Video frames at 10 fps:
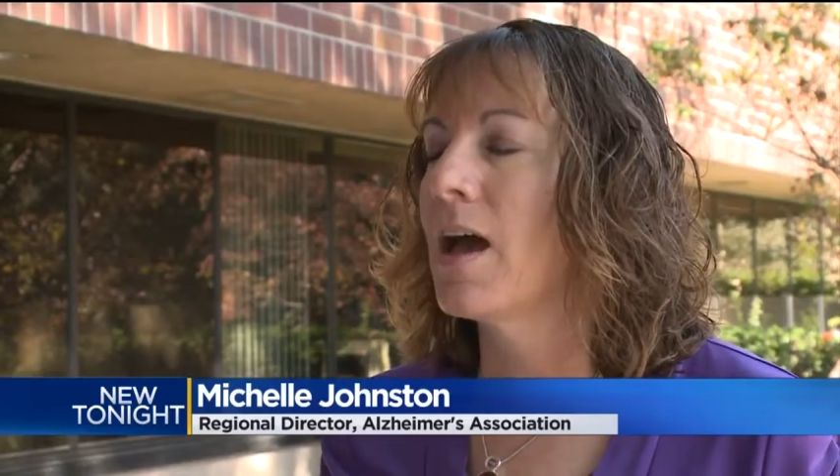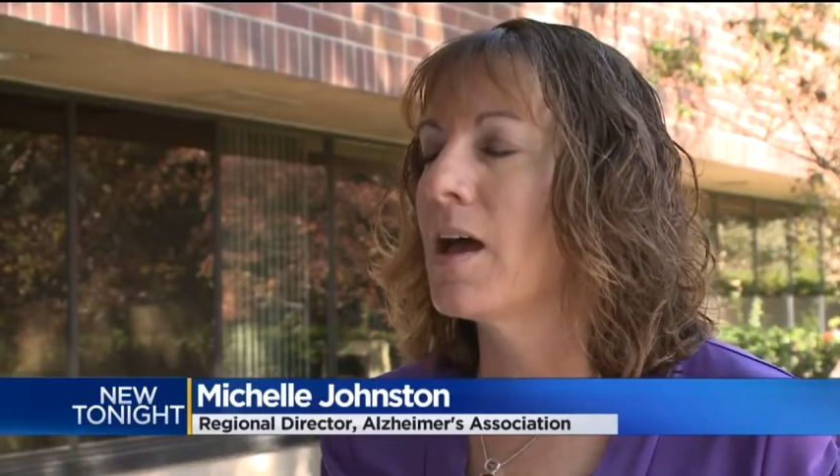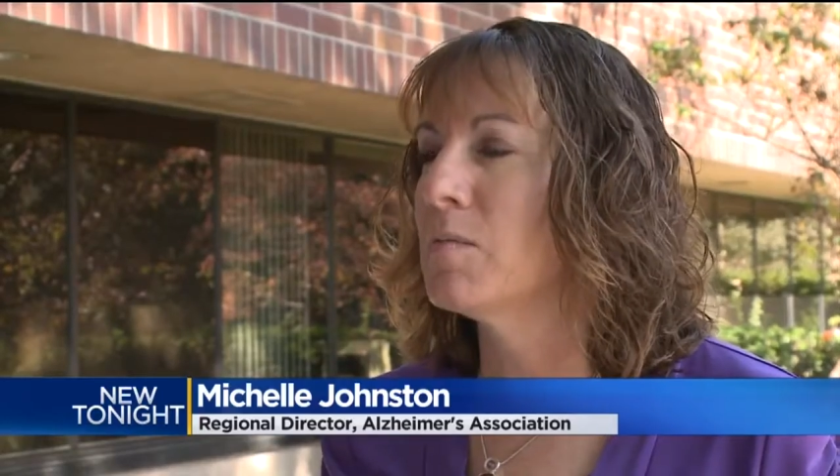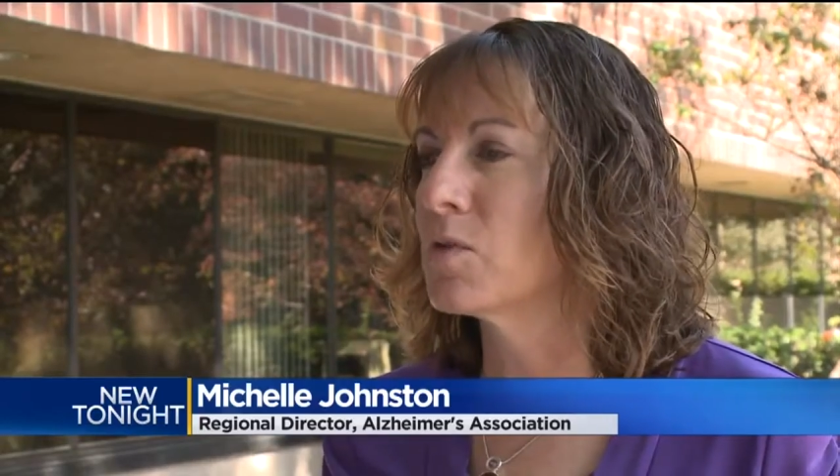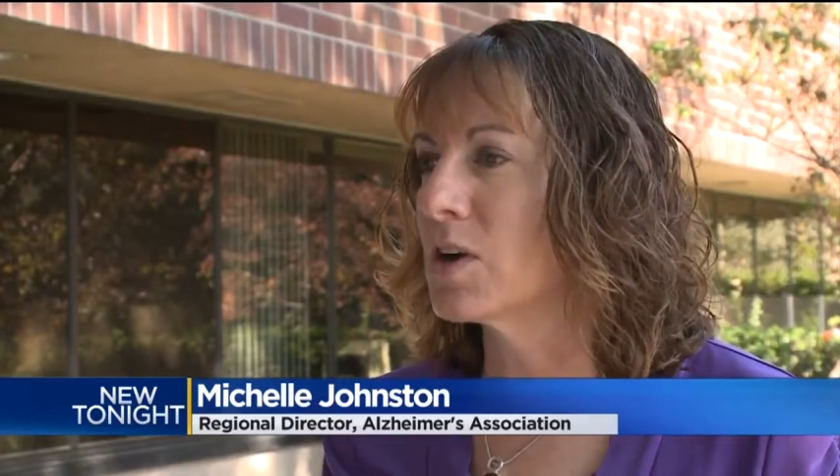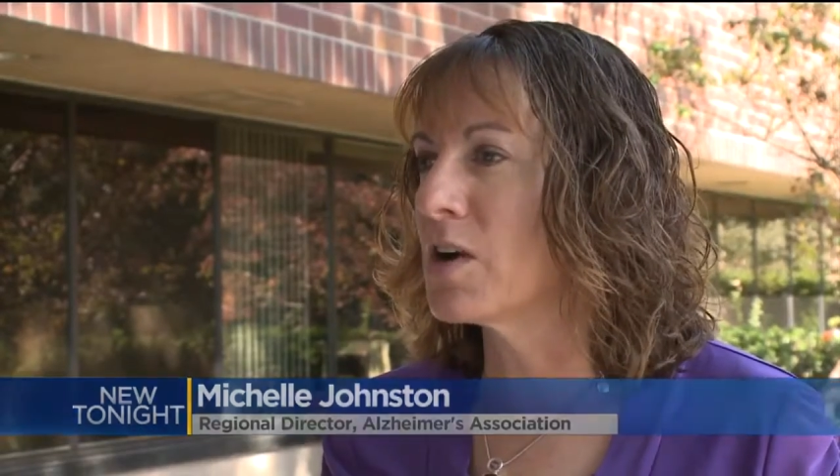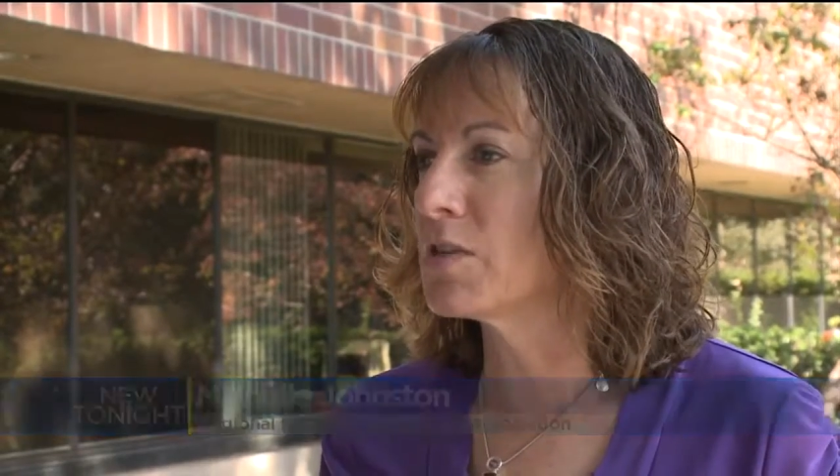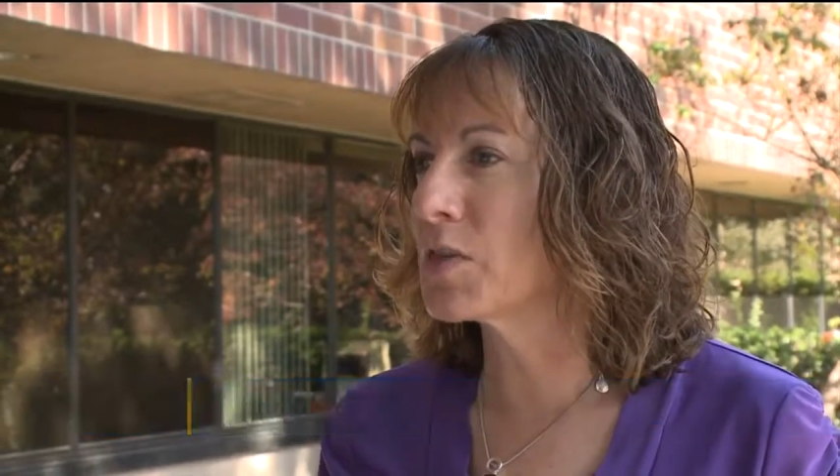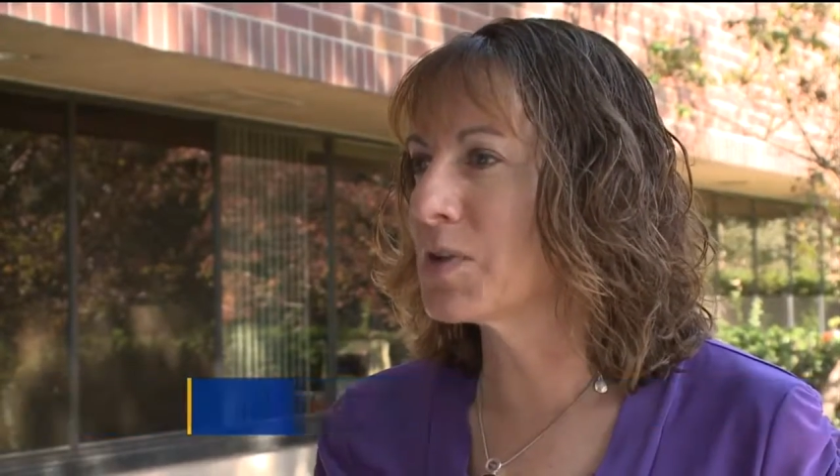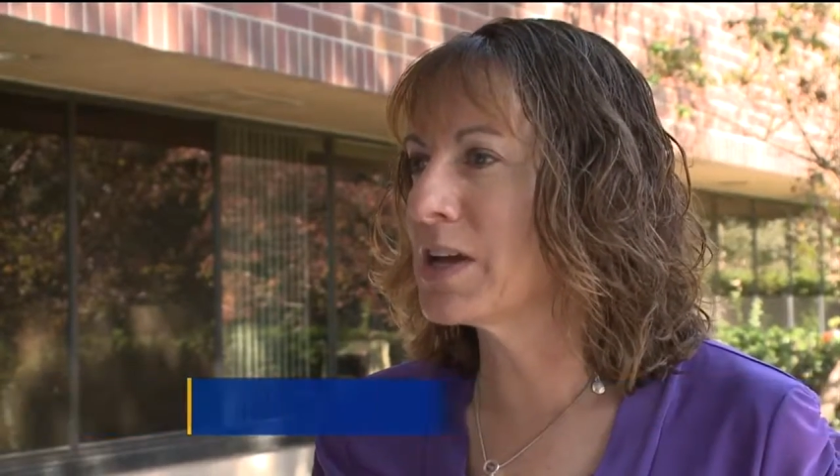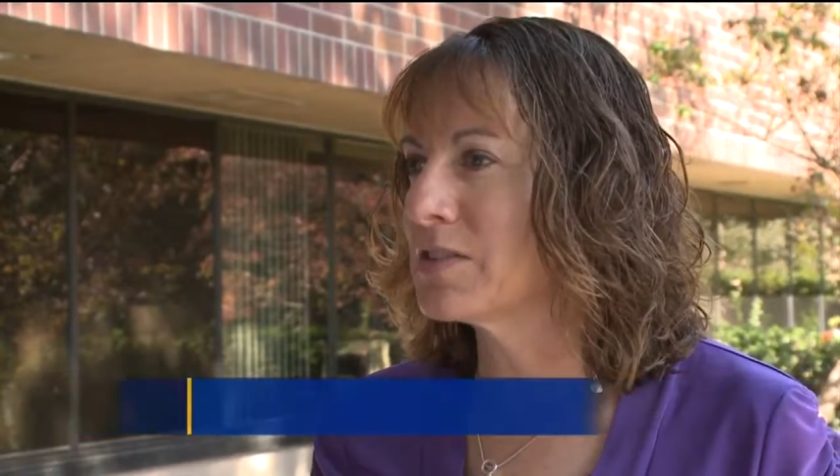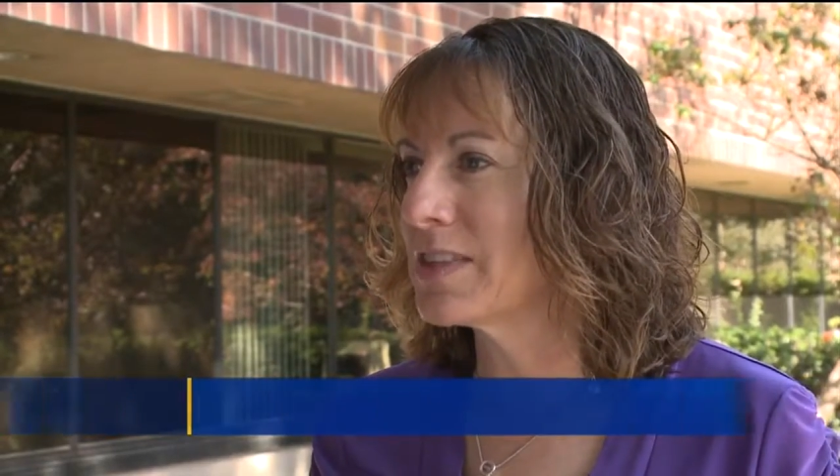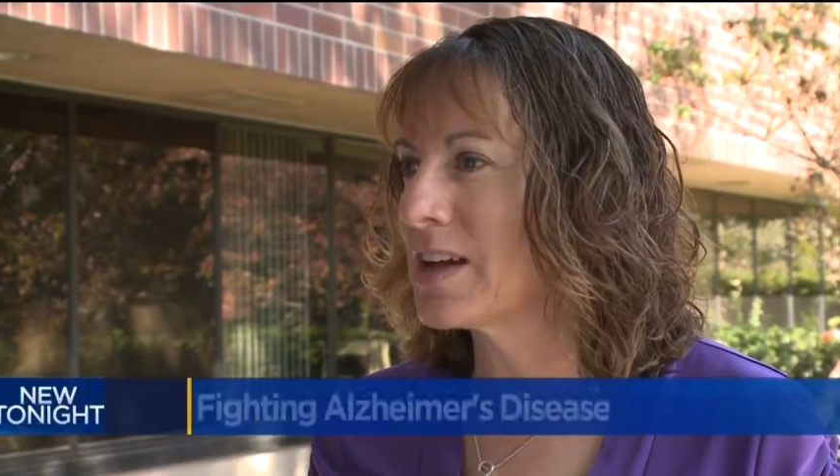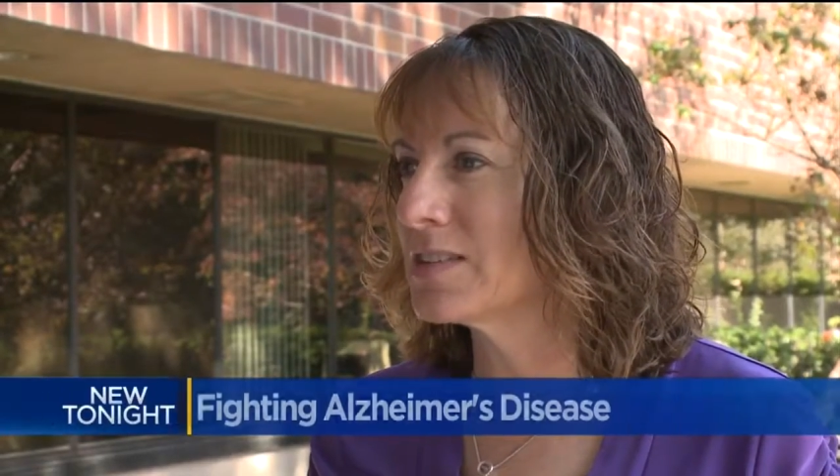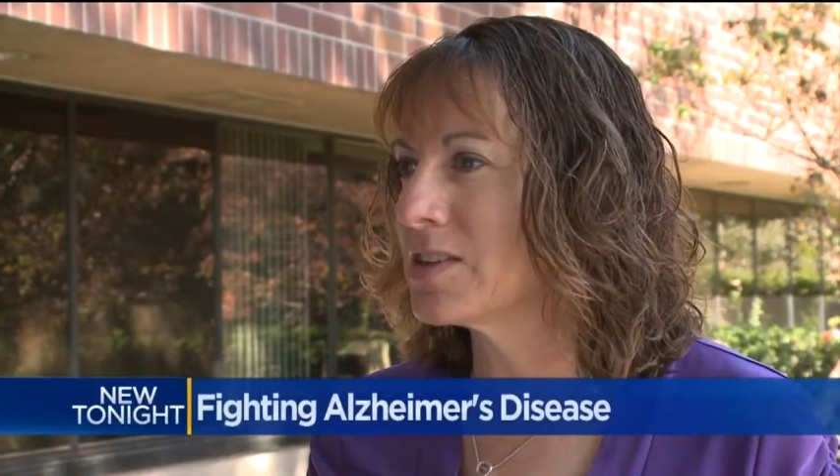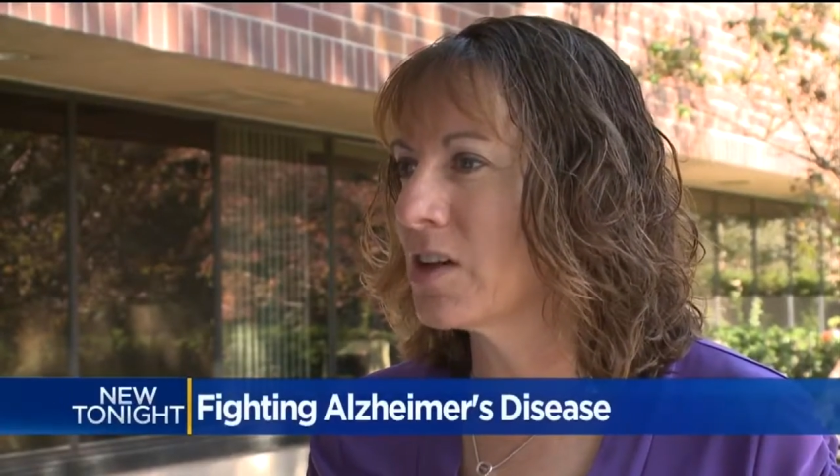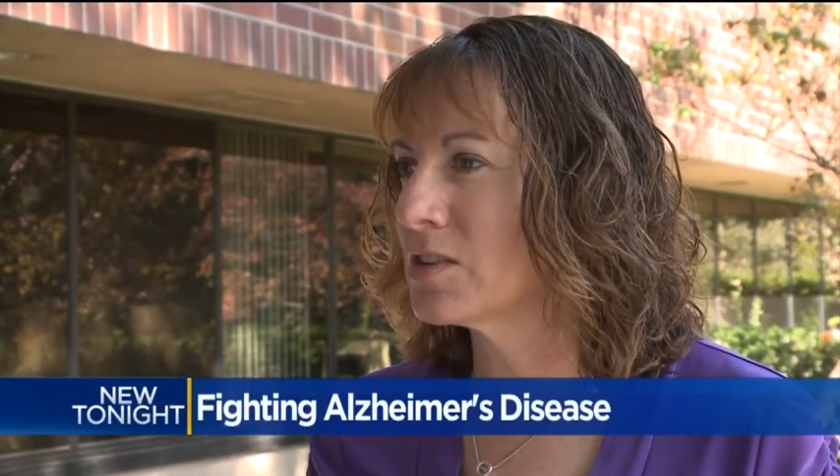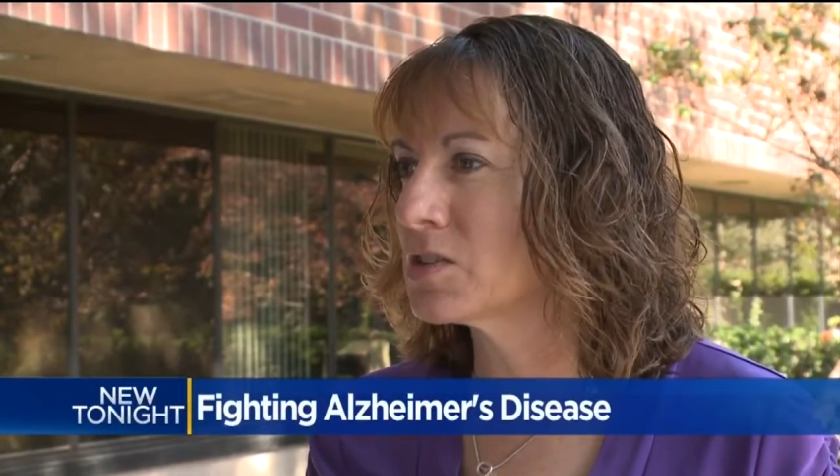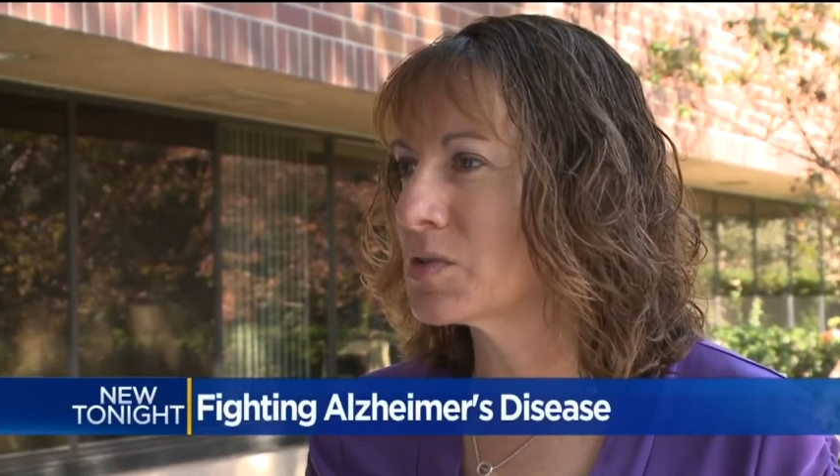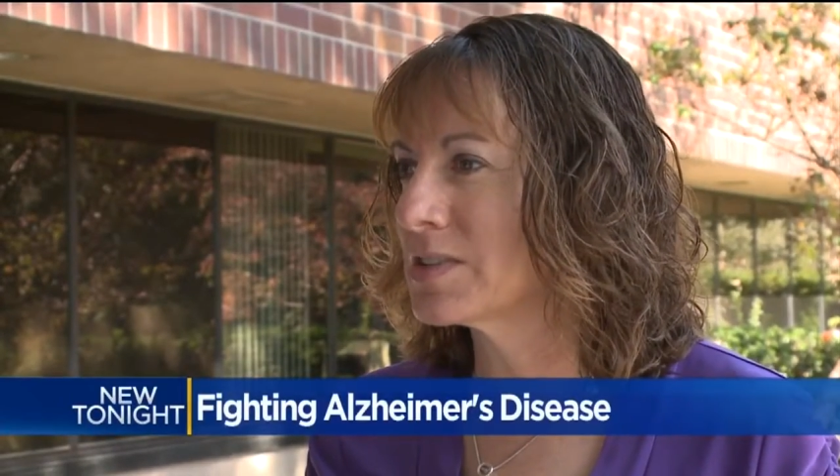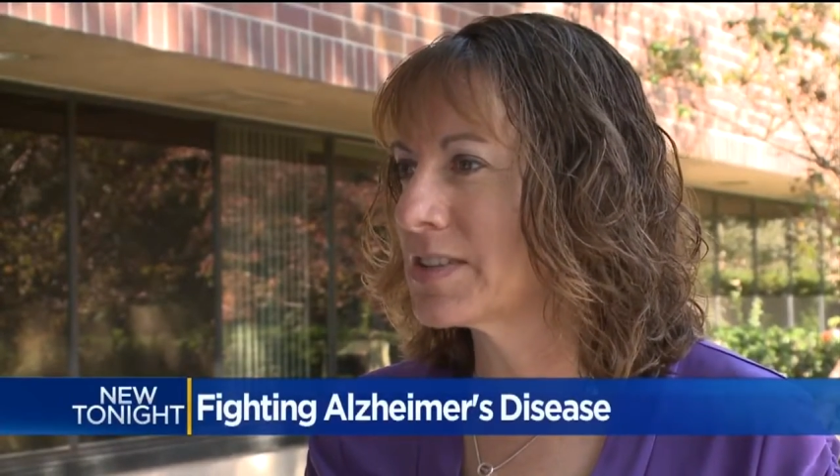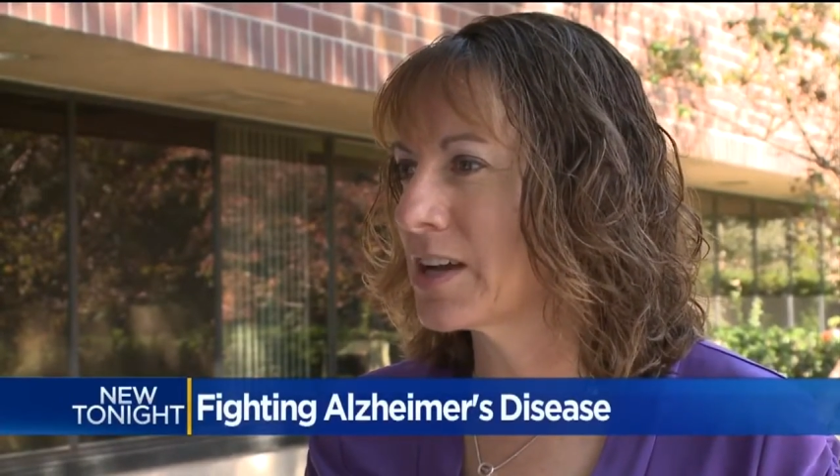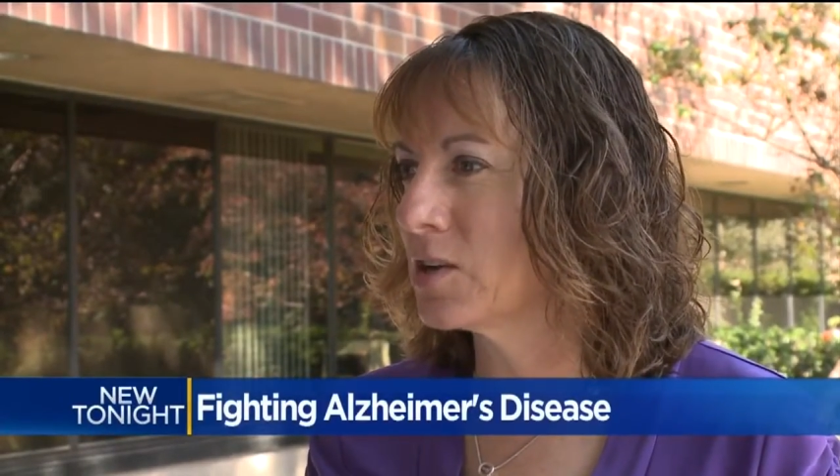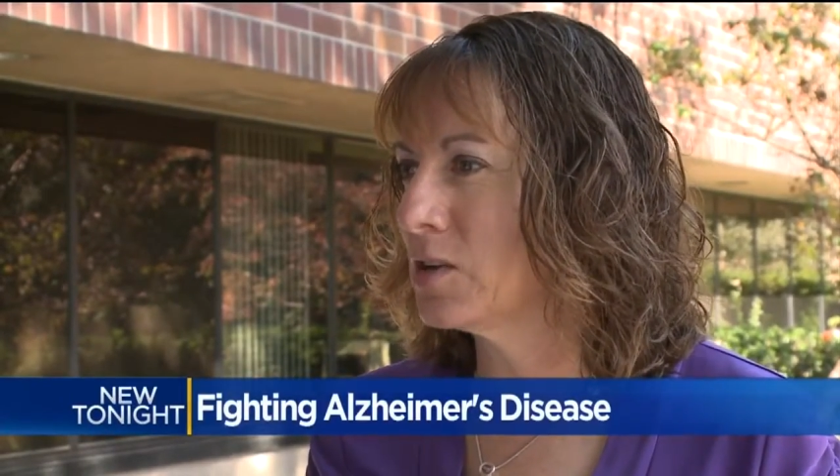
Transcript: Um, we're over $300,000 towards that